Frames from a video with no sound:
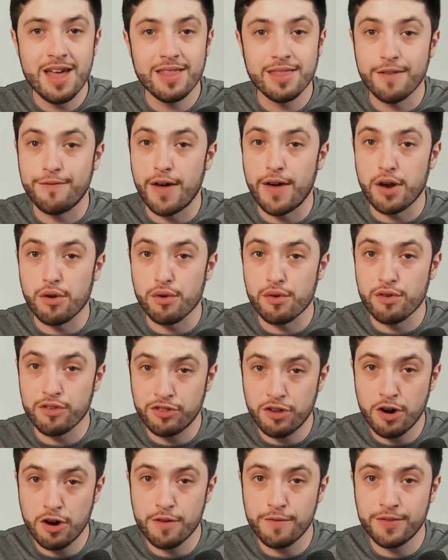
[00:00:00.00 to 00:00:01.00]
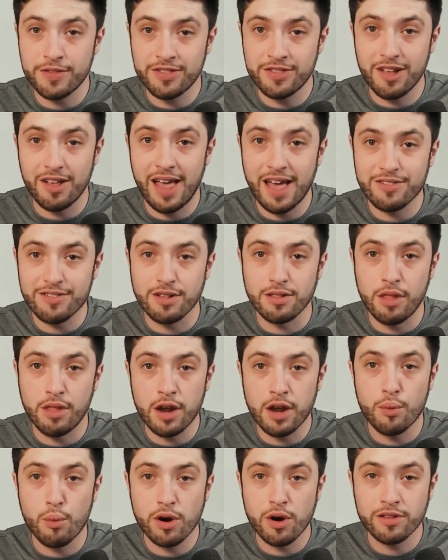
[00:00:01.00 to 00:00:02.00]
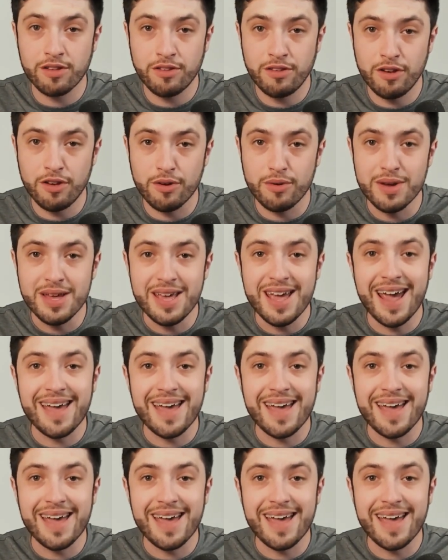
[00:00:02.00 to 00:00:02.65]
The Federal Reserve still has a lot of work to do,